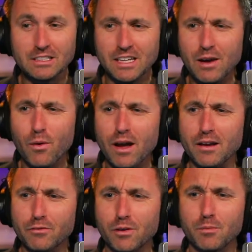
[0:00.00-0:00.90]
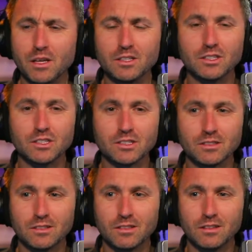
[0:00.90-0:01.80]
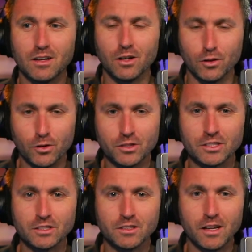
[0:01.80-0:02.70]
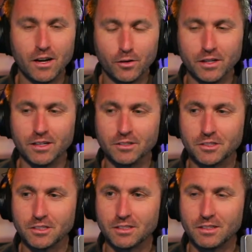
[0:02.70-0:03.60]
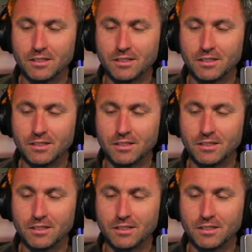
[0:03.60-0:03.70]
stay away from these alert areas